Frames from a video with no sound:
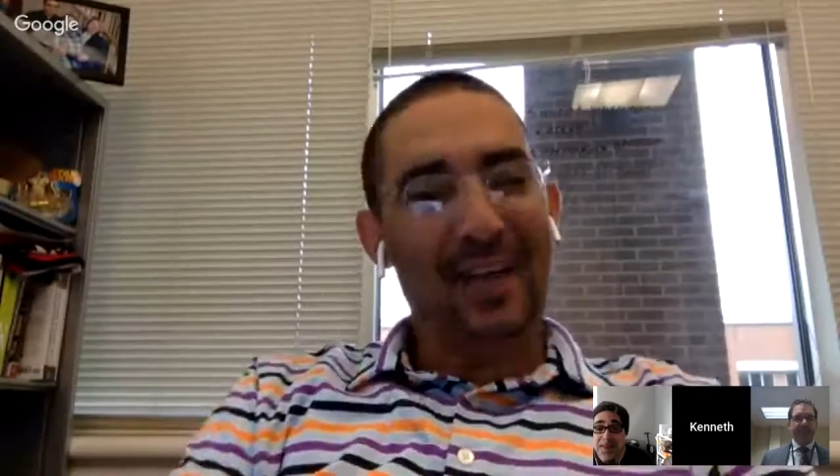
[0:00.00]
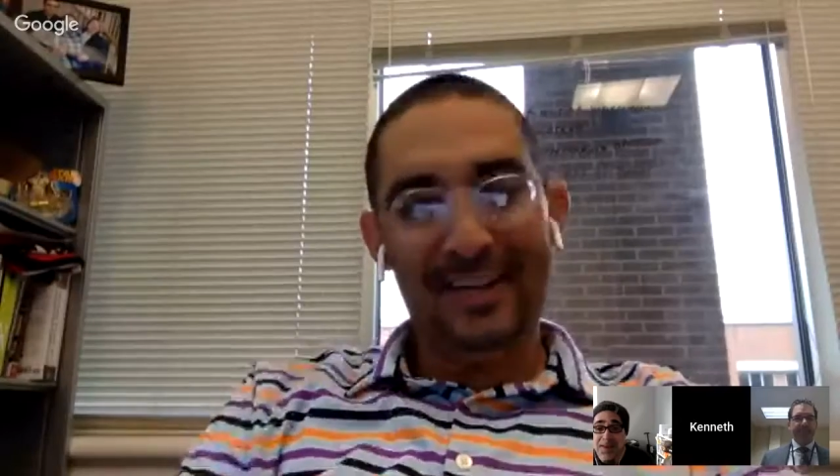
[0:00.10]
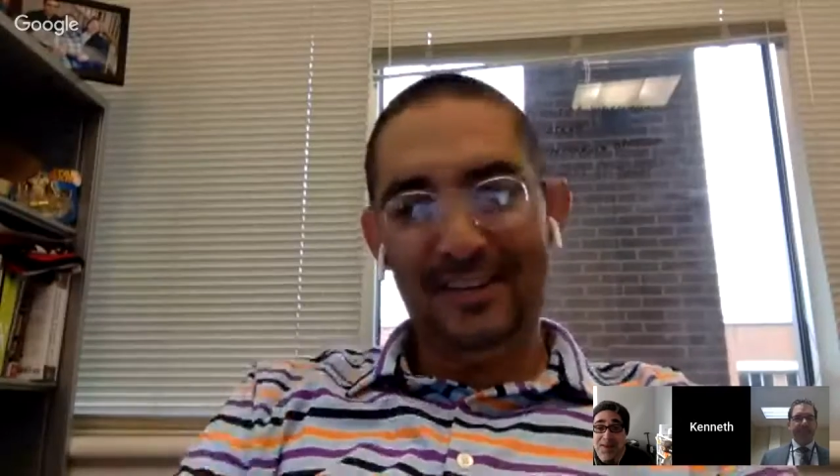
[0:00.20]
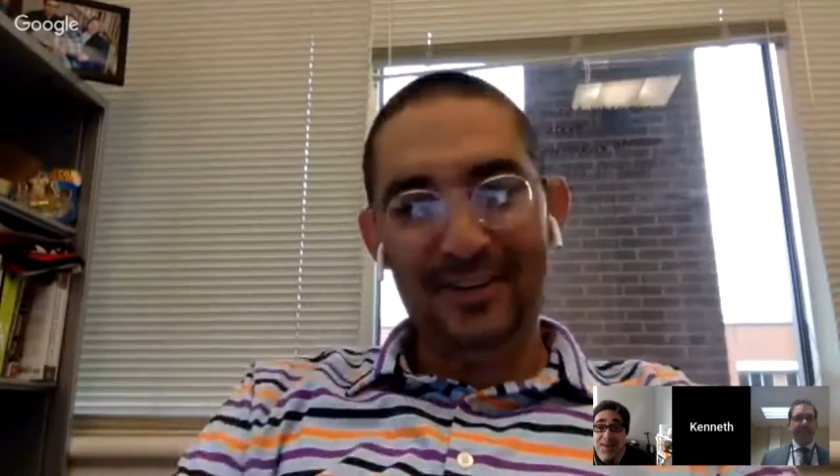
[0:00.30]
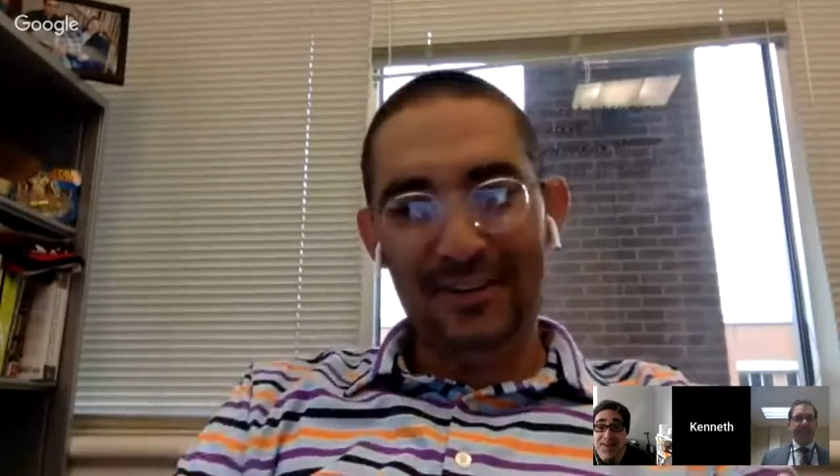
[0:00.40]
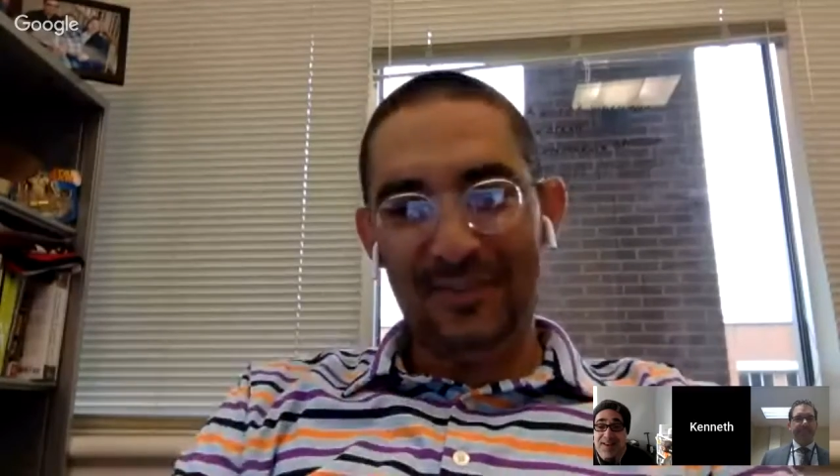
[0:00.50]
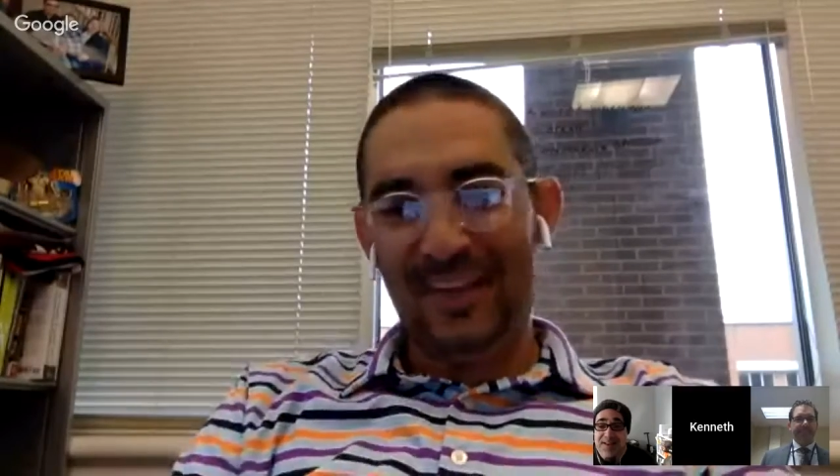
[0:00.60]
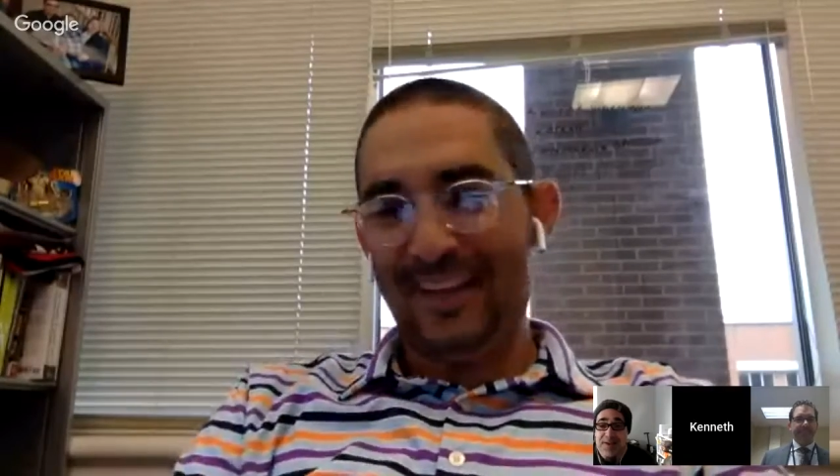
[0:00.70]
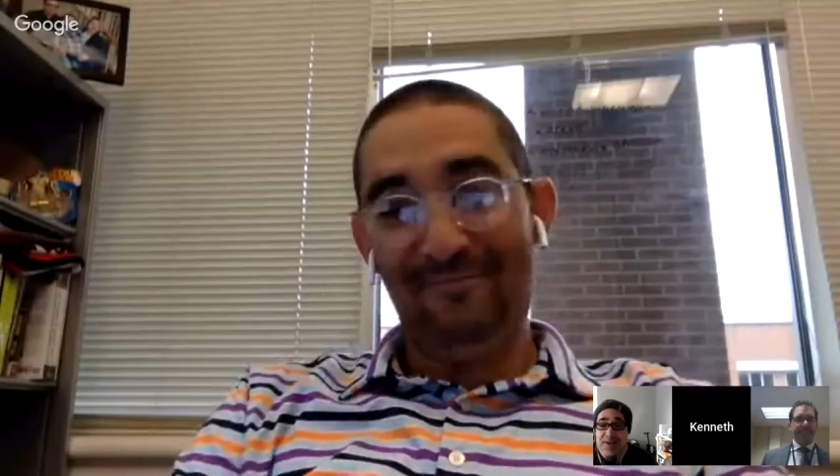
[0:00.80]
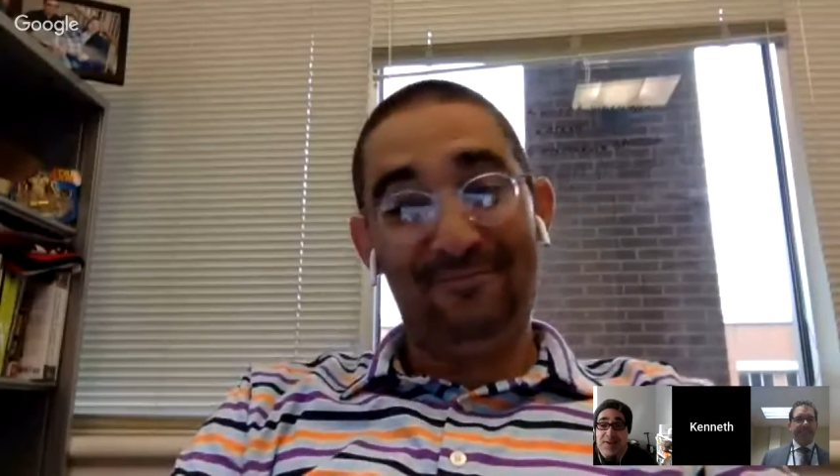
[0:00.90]
I didn't know you.
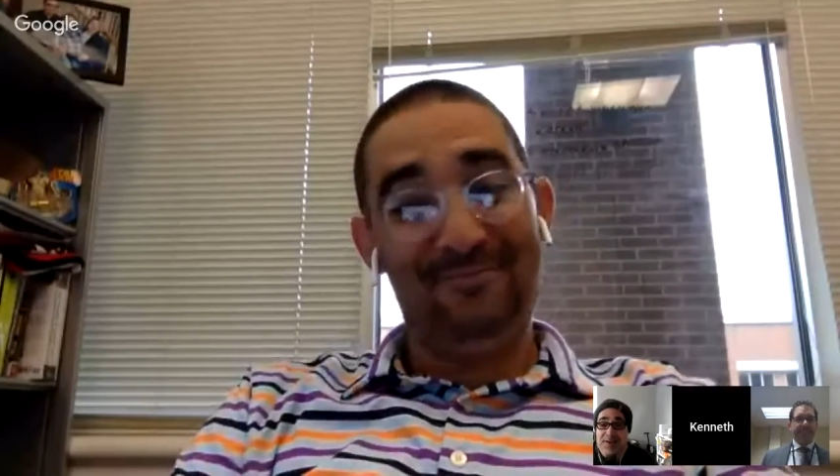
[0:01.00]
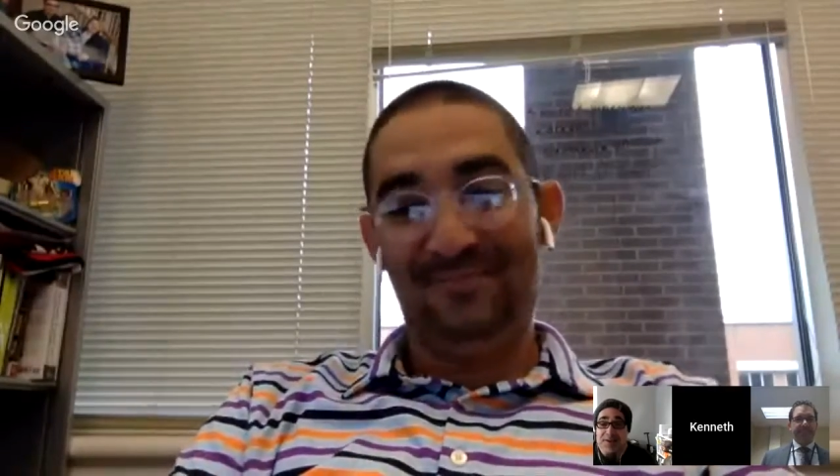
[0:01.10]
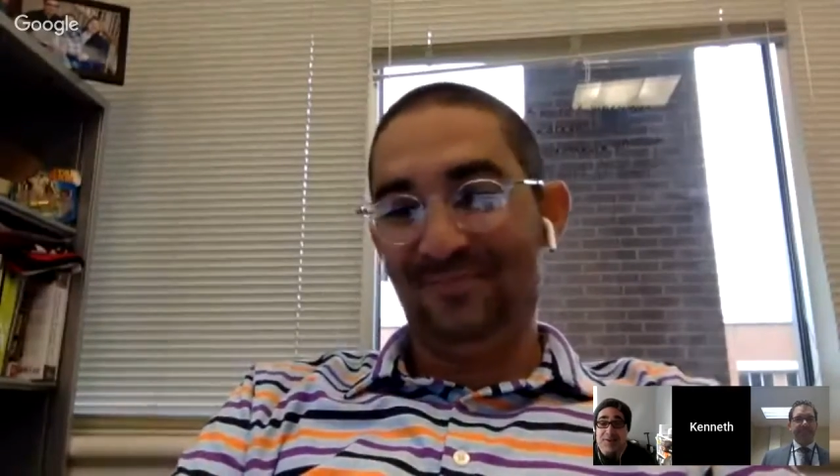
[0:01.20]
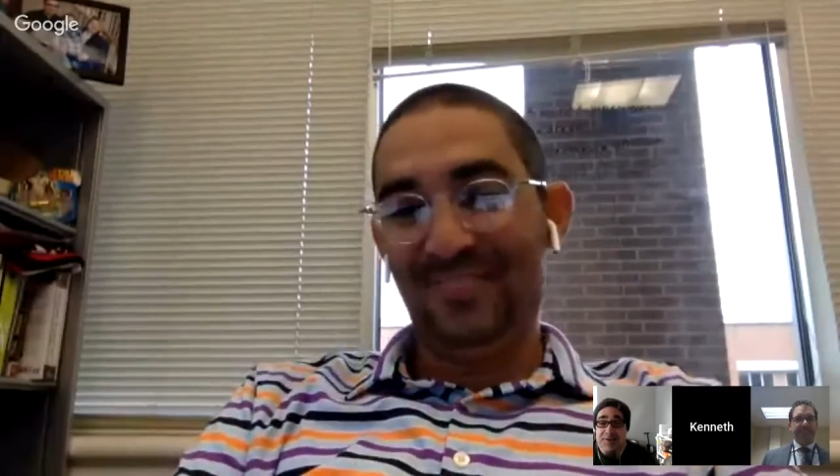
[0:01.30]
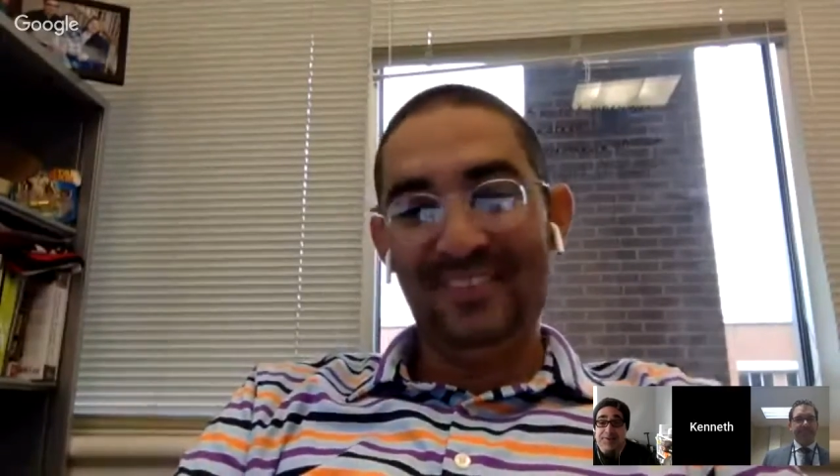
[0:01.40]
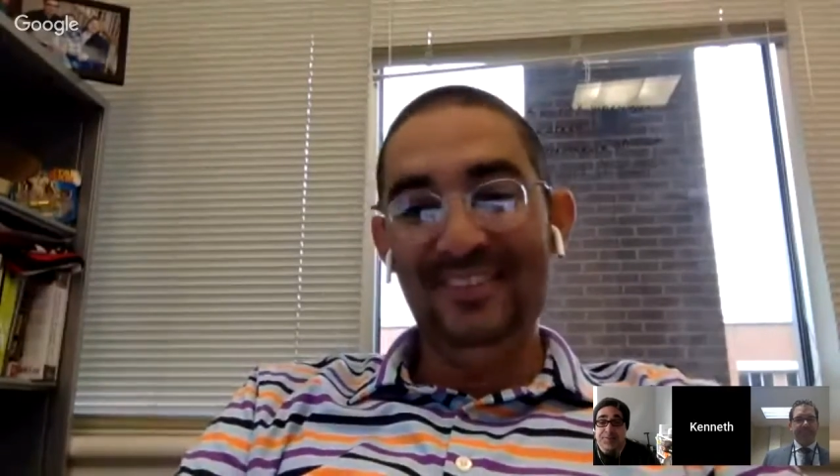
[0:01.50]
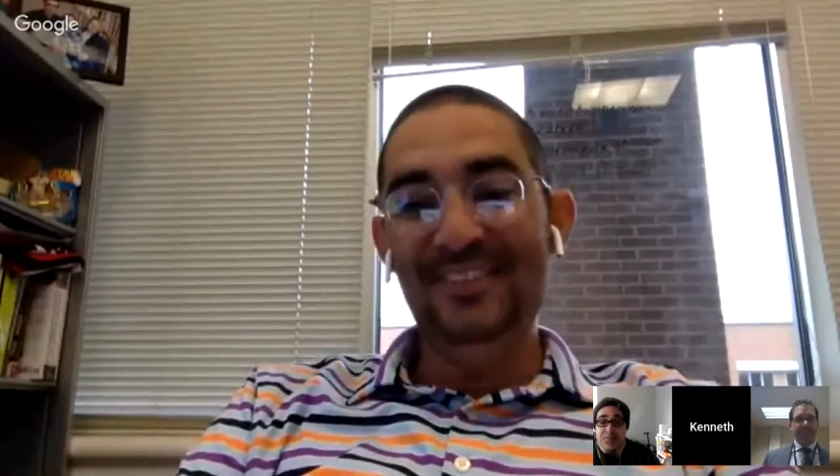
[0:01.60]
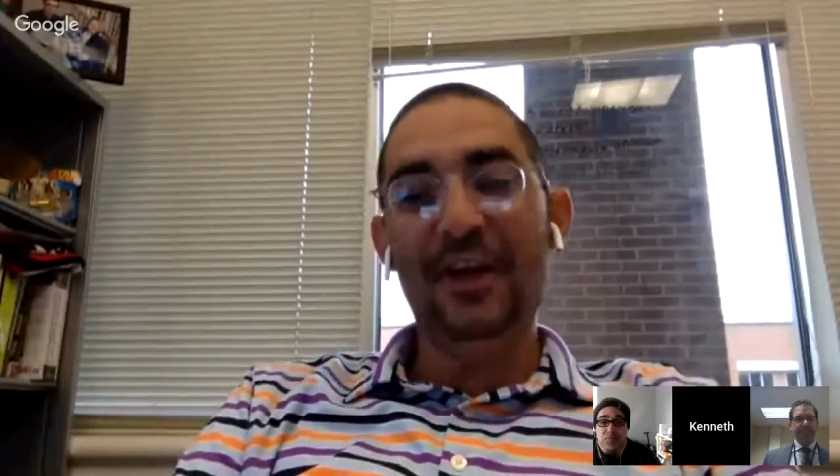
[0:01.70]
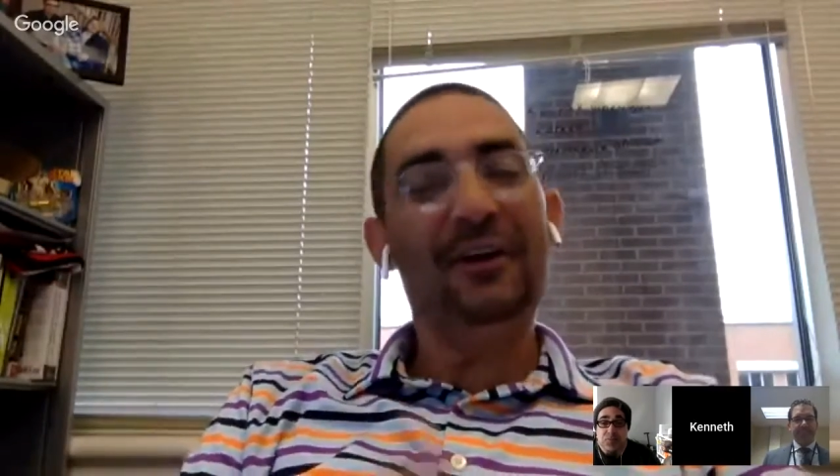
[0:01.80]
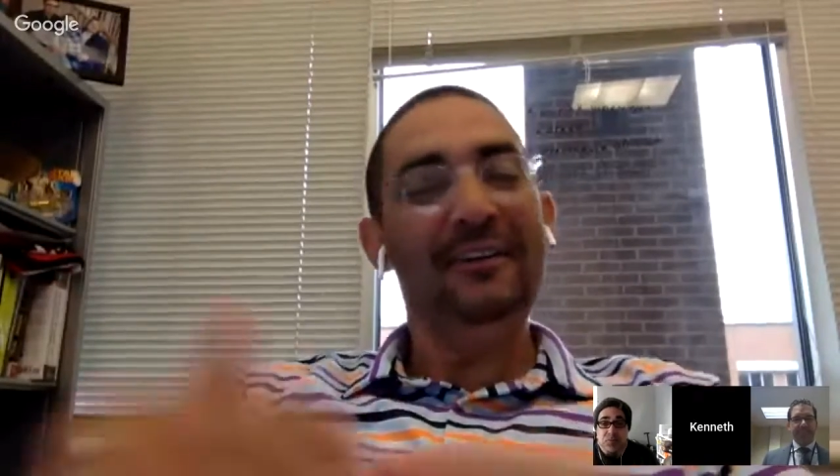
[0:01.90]
I've
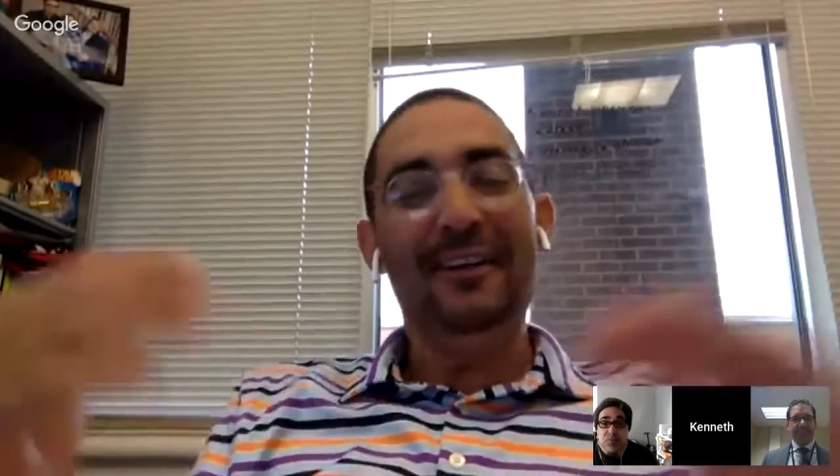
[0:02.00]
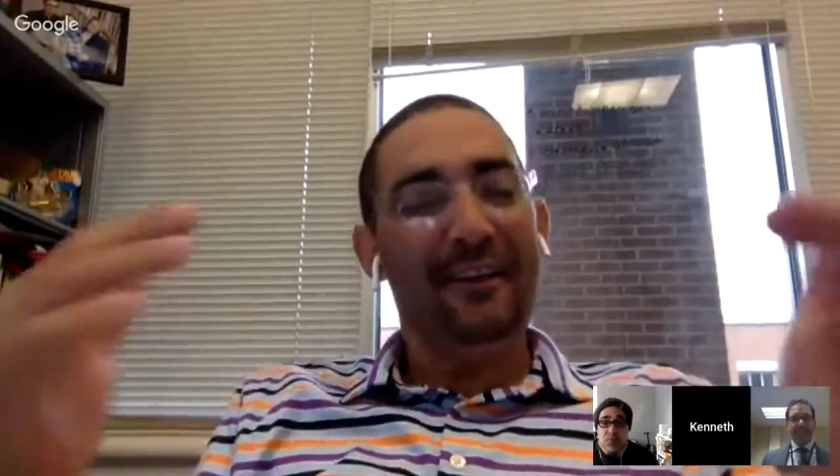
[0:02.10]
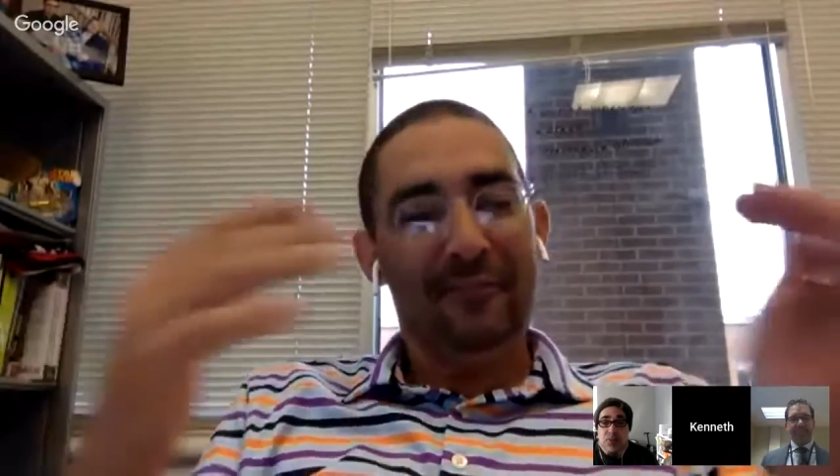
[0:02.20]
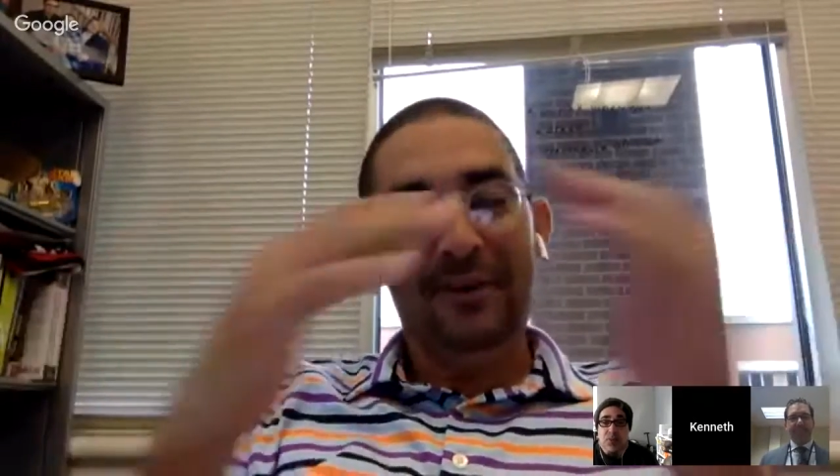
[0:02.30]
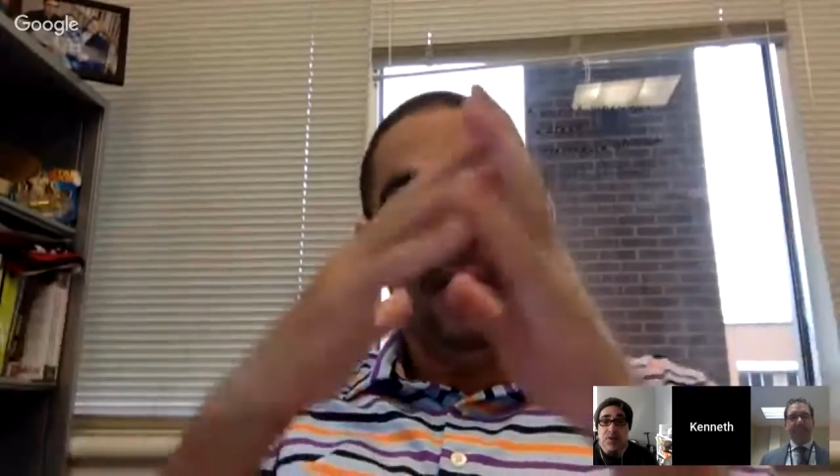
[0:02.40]
never